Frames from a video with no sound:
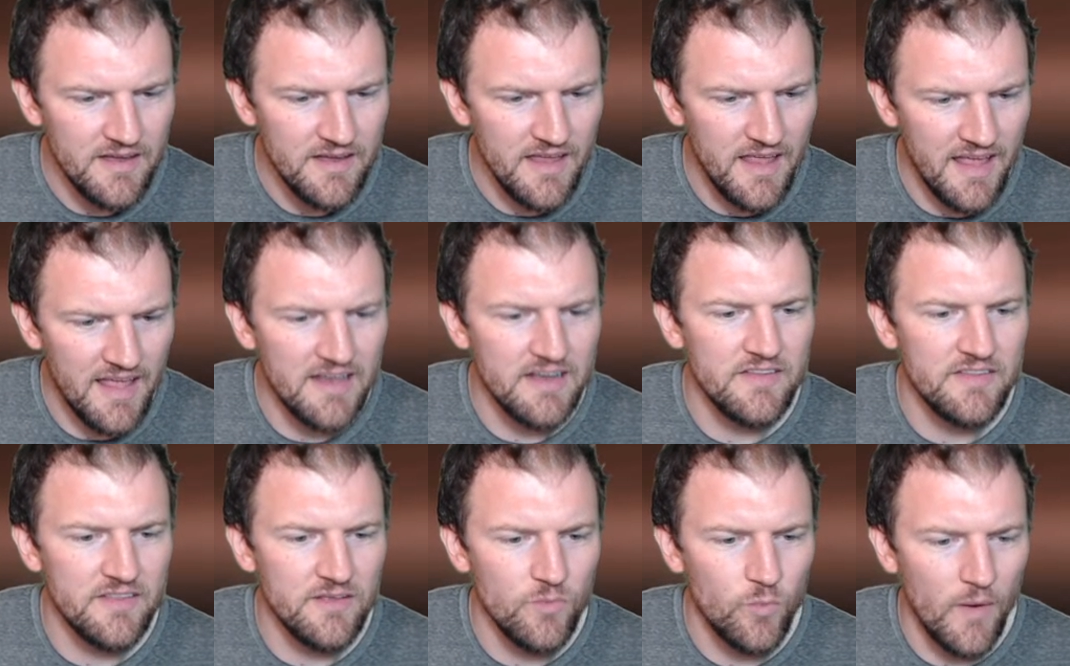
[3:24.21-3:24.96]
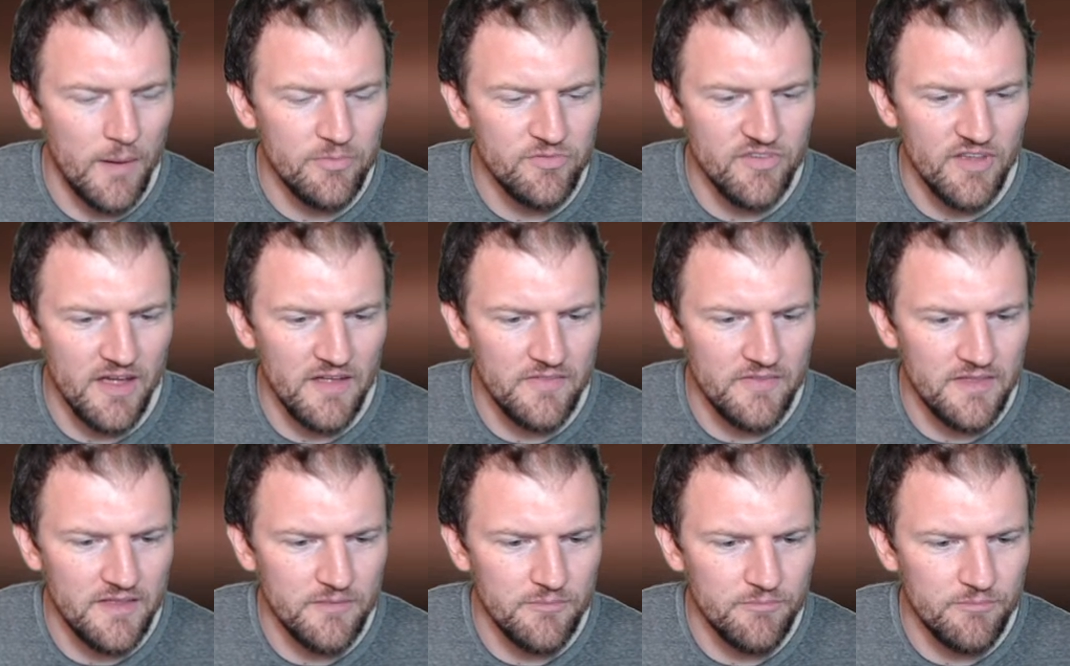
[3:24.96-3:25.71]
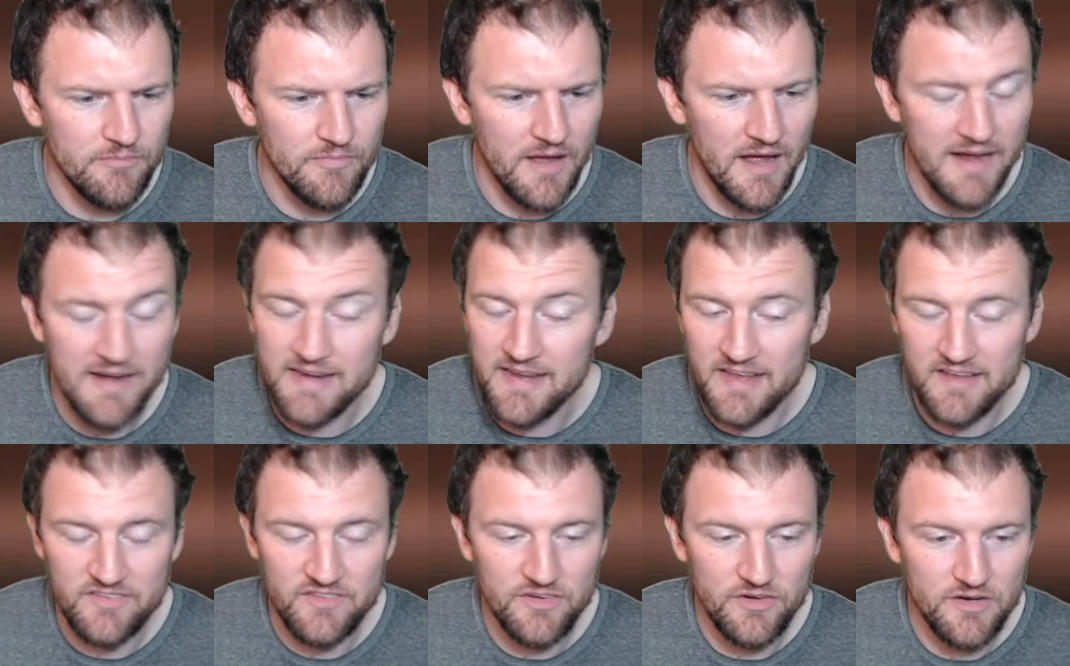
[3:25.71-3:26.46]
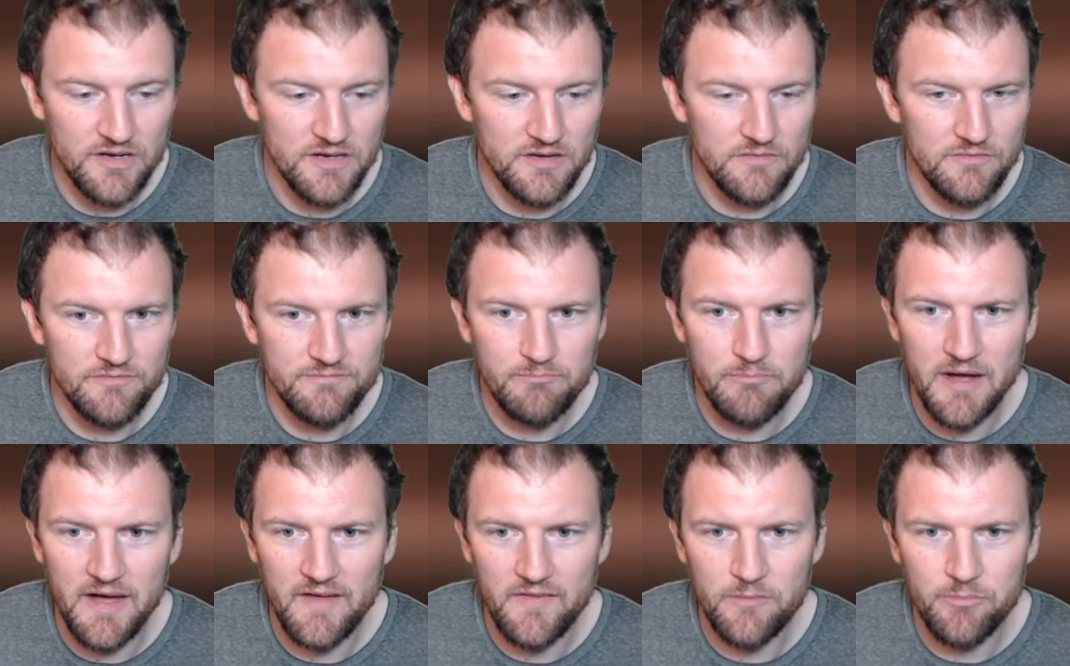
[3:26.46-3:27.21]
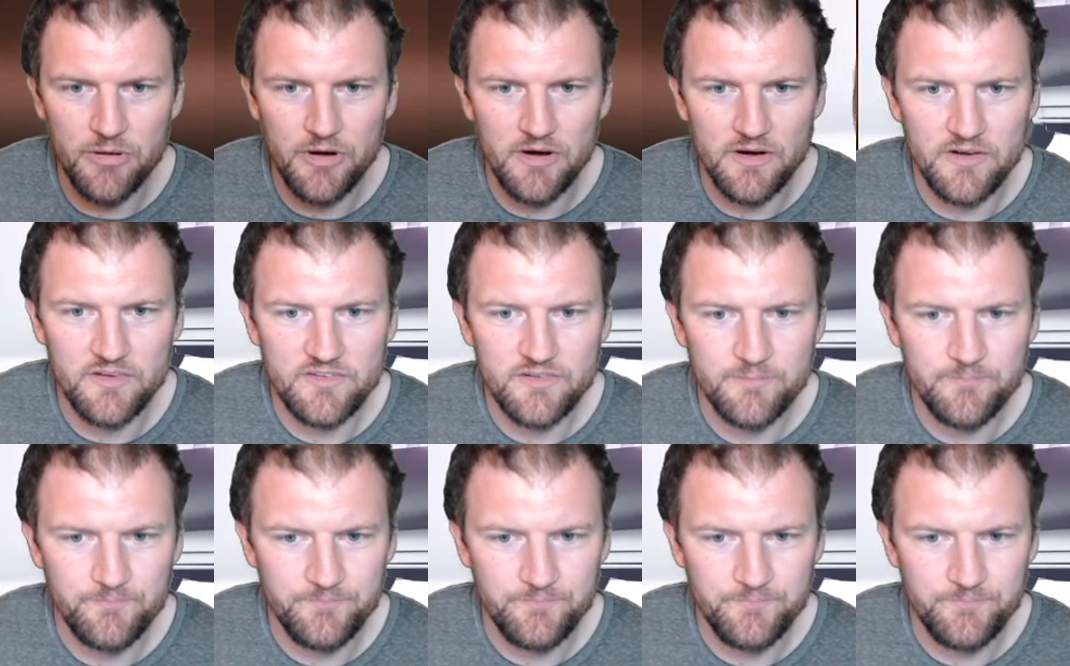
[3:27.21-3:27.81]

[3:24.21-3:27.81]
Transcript: and the website that I guess you can buy the purse.